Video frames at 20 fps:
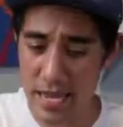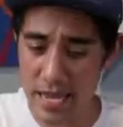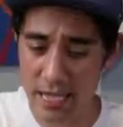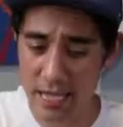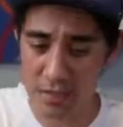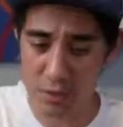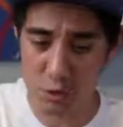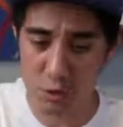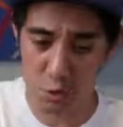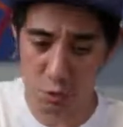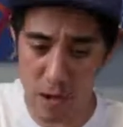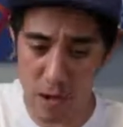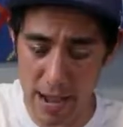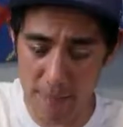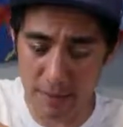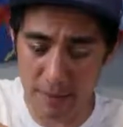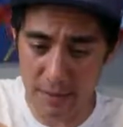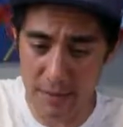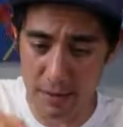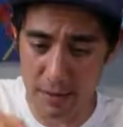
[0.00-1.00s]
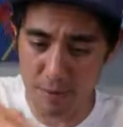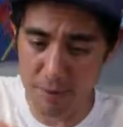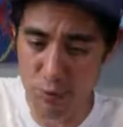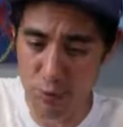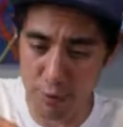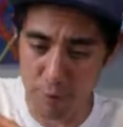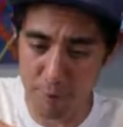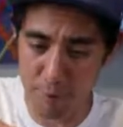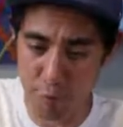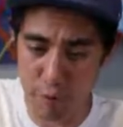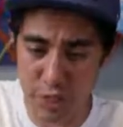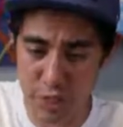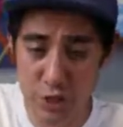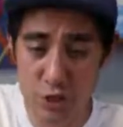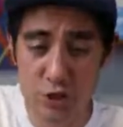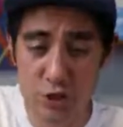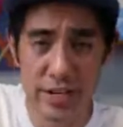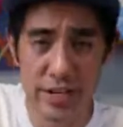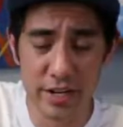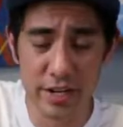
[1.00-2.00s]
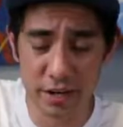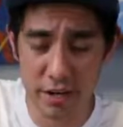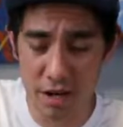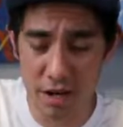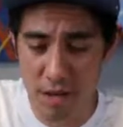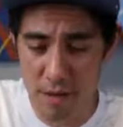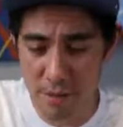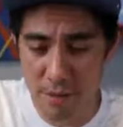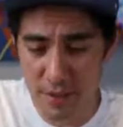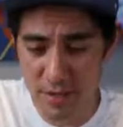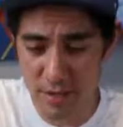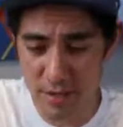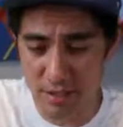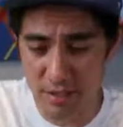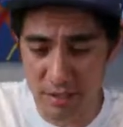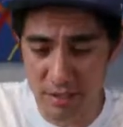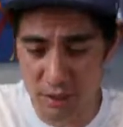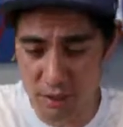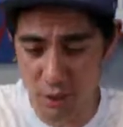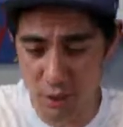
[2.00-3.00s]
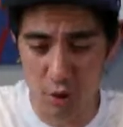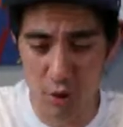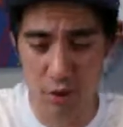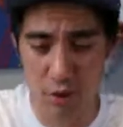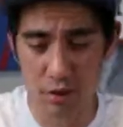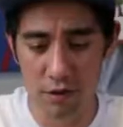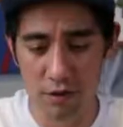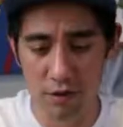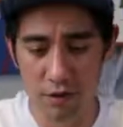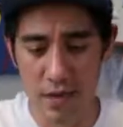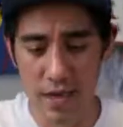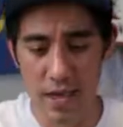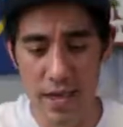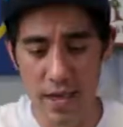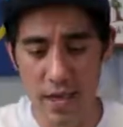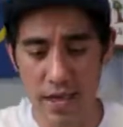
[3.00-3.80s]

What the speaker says: it traps some sort of pressure here because of the curve.